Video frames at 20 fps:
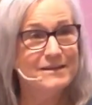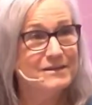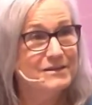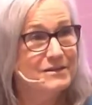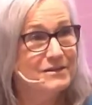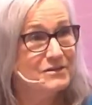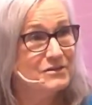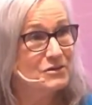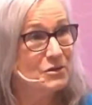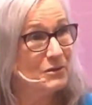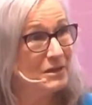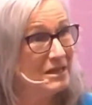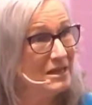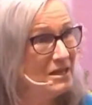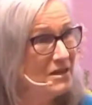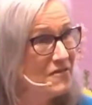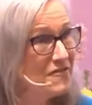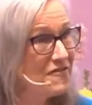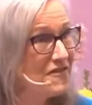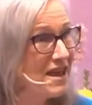So in
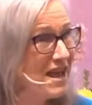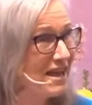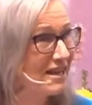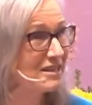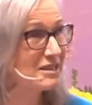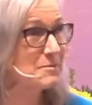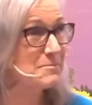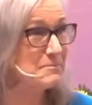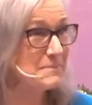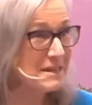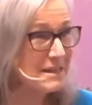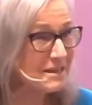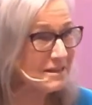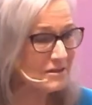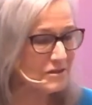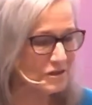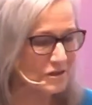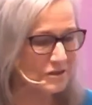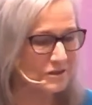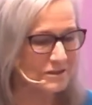effect,
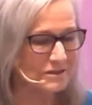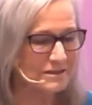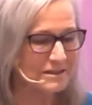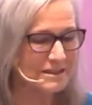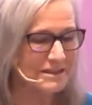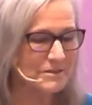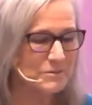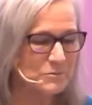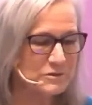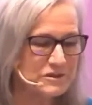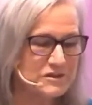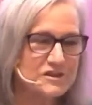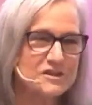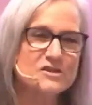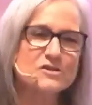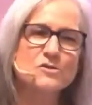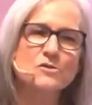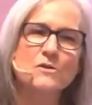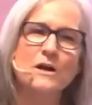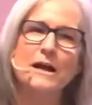Buechner was
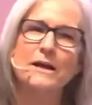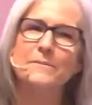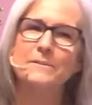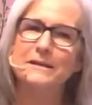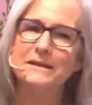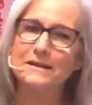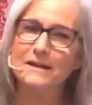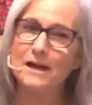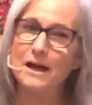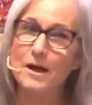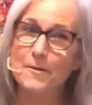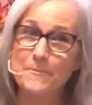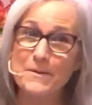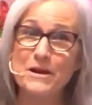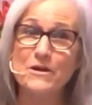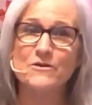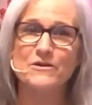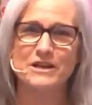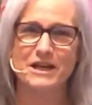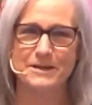describing a
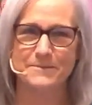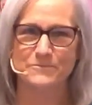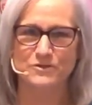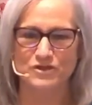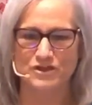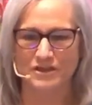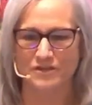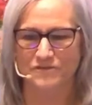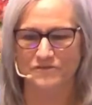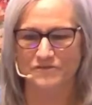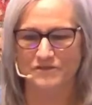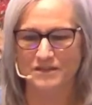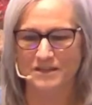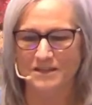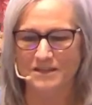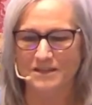paradigm shift.